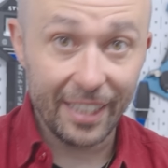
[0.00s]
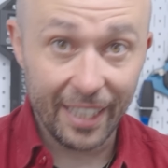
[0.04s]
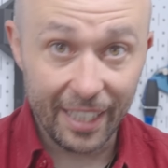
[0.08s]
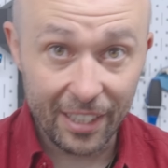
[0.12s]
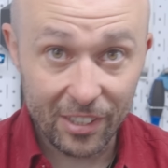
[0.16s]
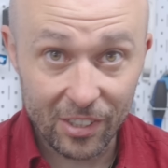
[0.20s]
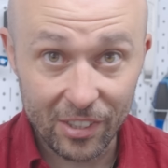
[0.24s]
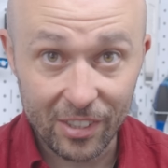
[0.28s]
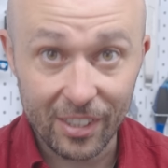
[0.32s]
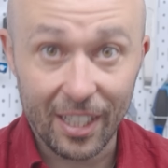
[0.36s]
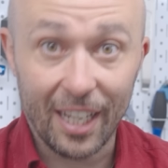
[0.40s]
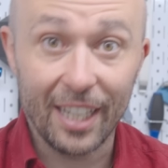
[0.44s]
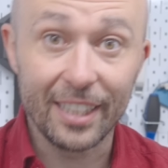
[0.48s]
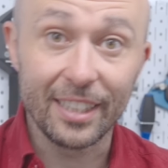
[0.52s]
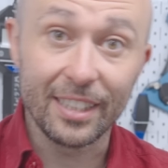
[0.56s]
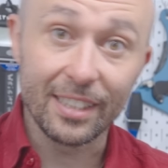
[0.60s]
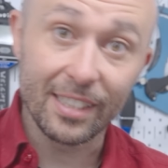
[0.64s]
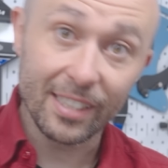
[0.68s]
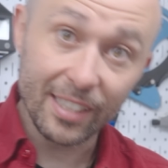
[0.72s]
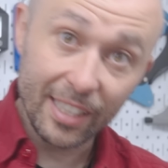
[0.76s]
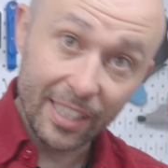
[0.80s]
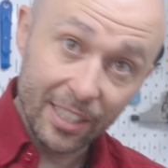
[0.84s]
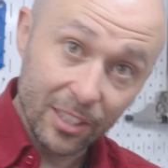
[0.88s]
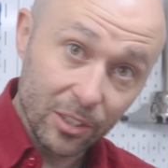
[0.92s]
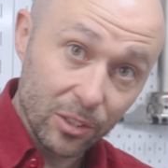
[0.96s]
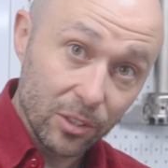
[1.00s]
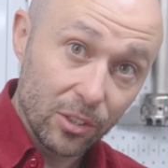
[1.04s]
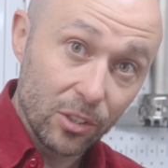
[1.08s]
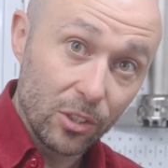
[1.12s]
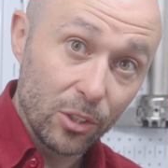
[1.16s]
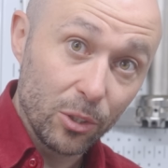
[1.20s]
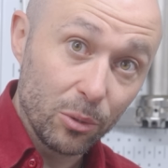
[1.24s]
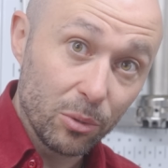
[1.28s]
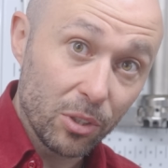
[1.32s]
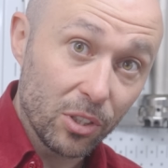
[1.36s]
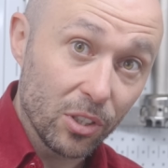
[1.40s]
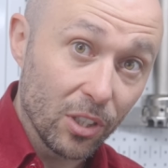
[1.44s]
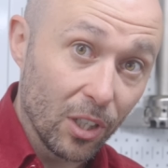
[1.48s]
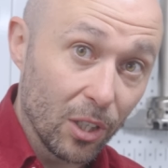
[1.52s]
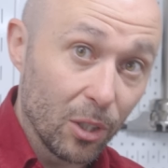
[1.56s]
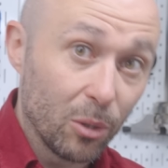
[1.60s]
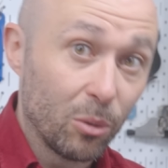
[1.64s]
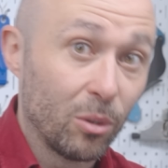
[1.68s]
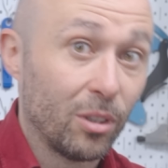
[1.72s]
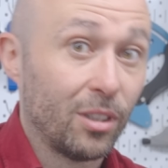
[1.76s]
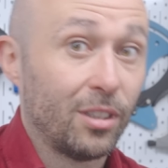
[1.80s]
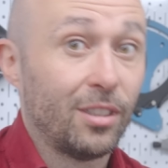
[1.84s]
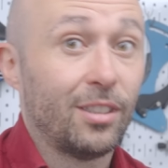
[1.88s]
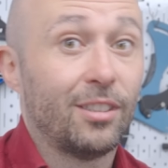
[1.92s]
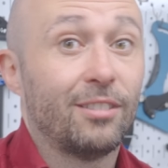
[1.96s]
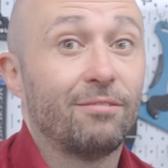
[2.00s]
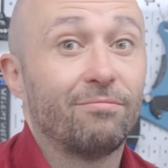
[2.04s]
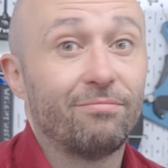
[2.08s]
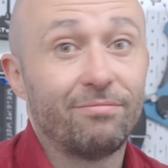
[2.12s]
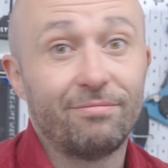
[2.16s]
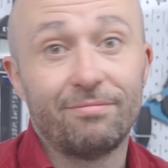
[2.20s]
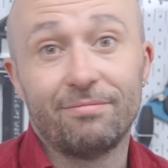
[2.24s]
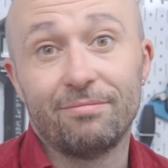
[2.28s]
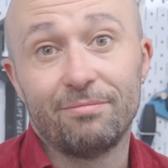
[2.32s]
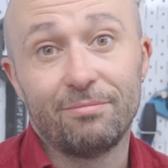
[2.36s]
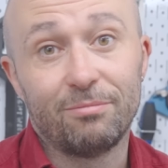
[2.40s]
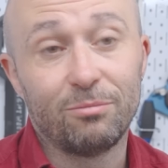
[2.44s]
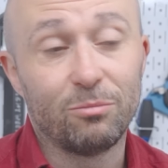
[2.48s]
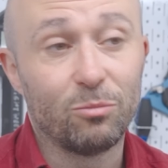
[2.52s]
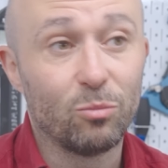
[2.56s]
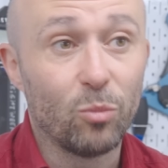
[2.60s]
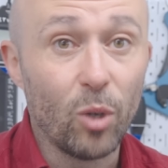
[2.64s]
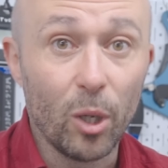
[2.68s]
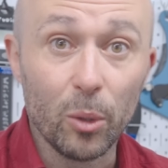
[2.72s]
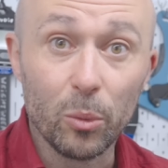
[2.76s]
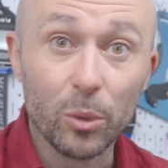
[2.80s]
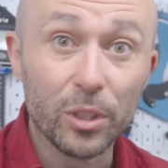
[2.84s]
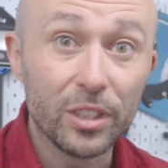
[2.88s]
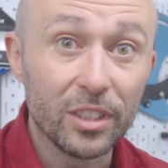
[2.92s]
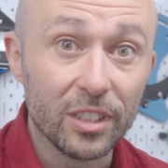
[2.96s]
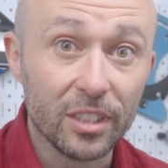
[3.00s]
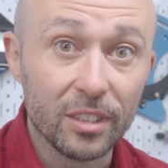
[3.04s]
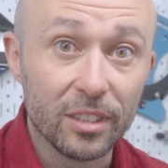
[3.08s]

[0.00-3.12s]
this and it's legal to do so, why wouldn't